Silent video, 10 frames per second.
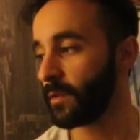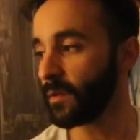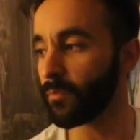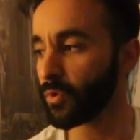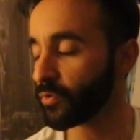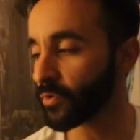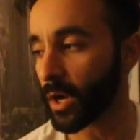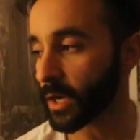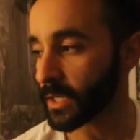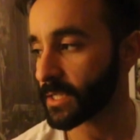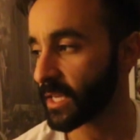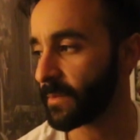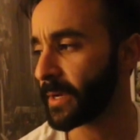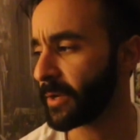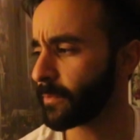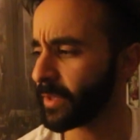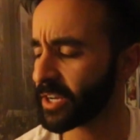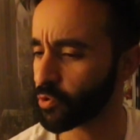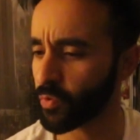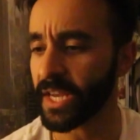The Moon Rocks came out. I'm
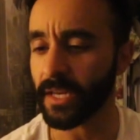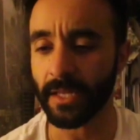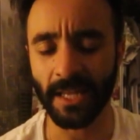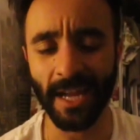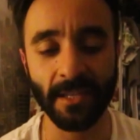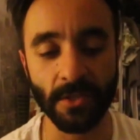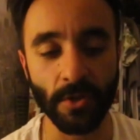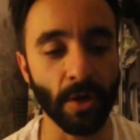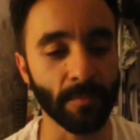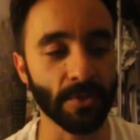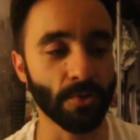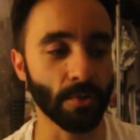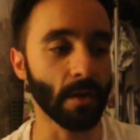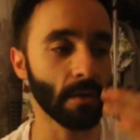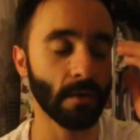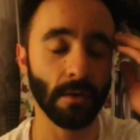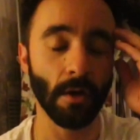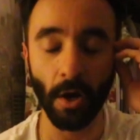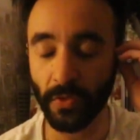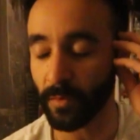like, great, Lance Armstrong.
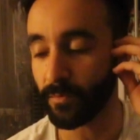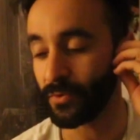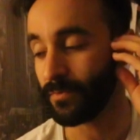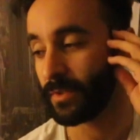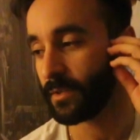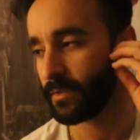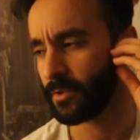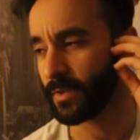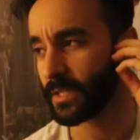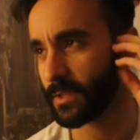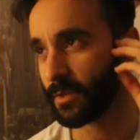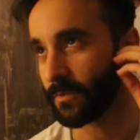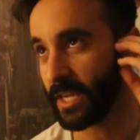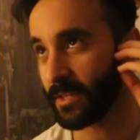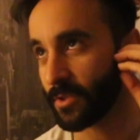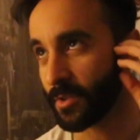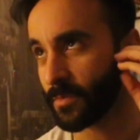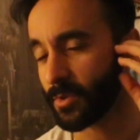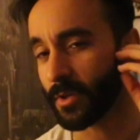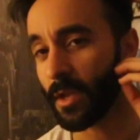On the moon. No, that's not Lance
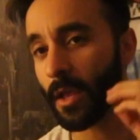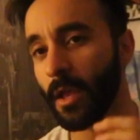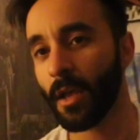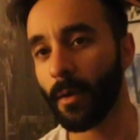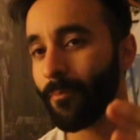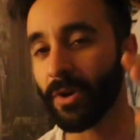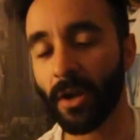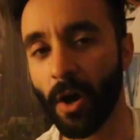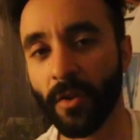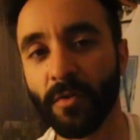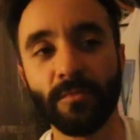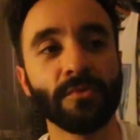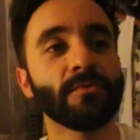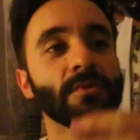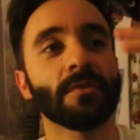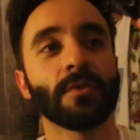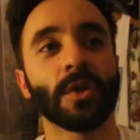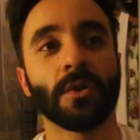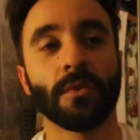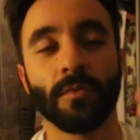Armstrong. But on the moon,
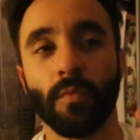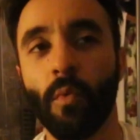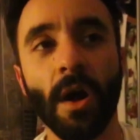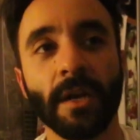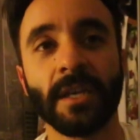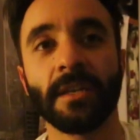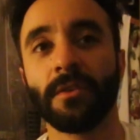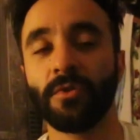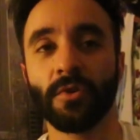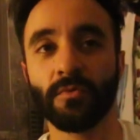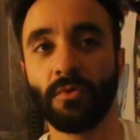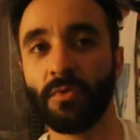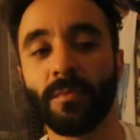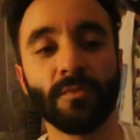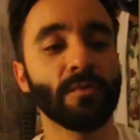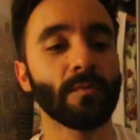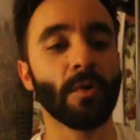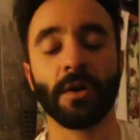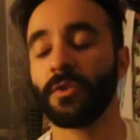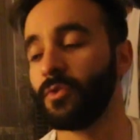walking, you know, do the
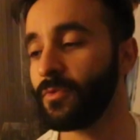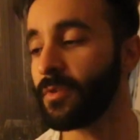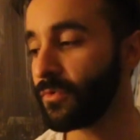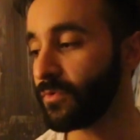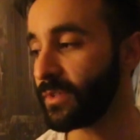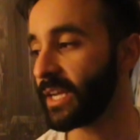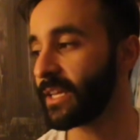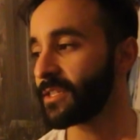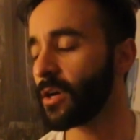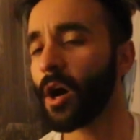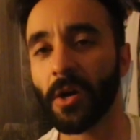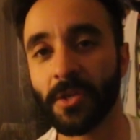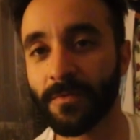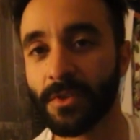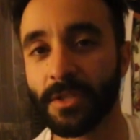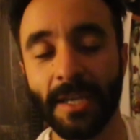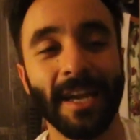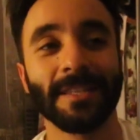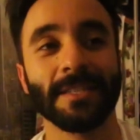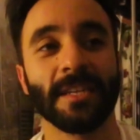moonwalk, do the moon dance. The Oxford
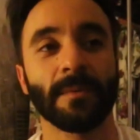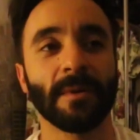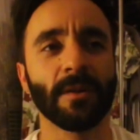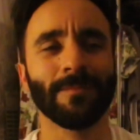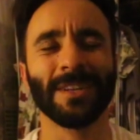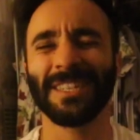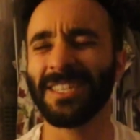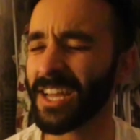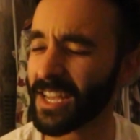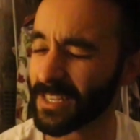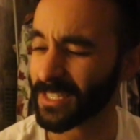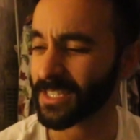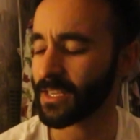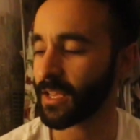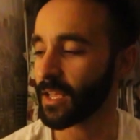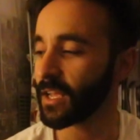Tans came out. I'm like, yes,